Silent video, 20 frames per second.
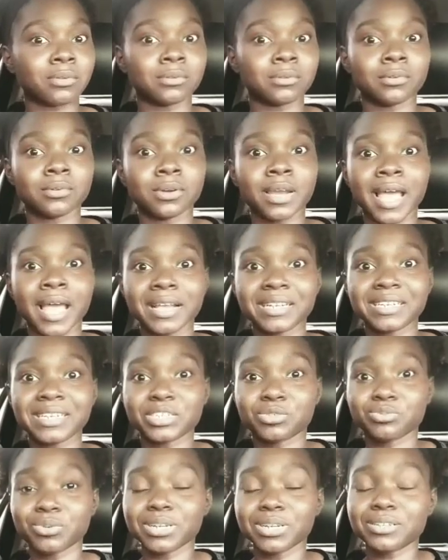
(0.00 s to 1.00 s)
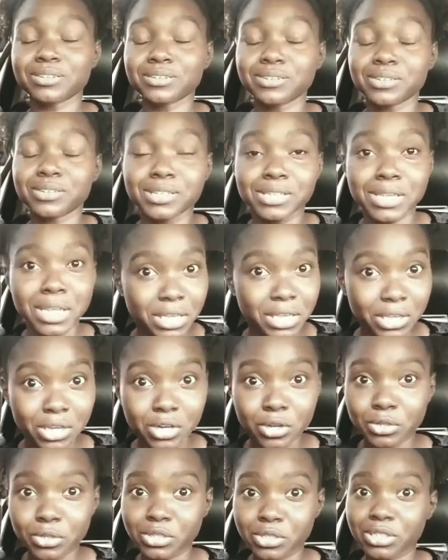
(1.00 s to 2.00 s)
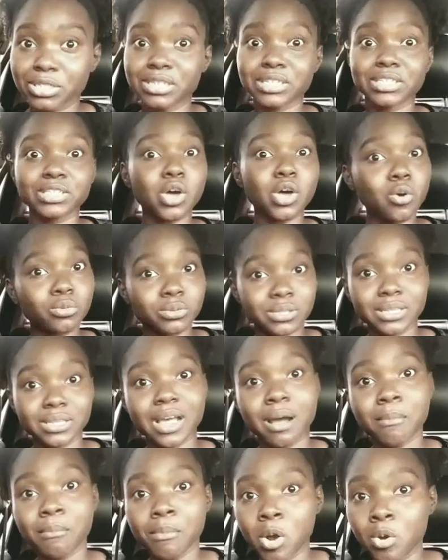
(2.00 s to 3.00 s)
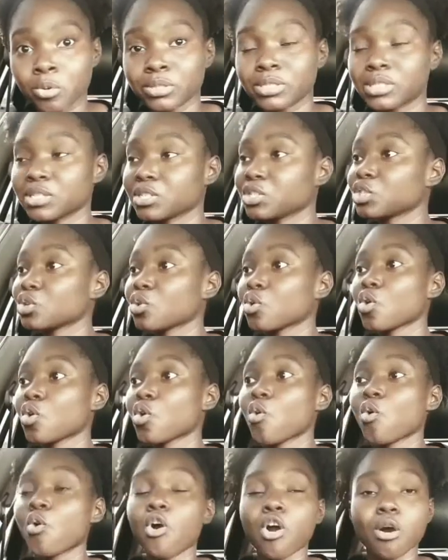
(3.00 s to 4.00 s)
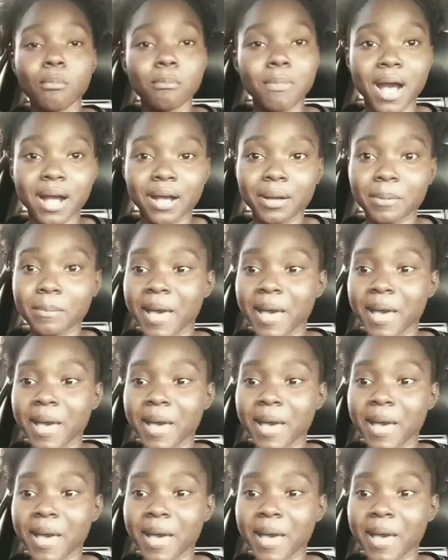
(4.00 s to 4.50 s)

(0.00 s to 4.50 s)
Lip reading: like this ridiculous discounted amount to go up back.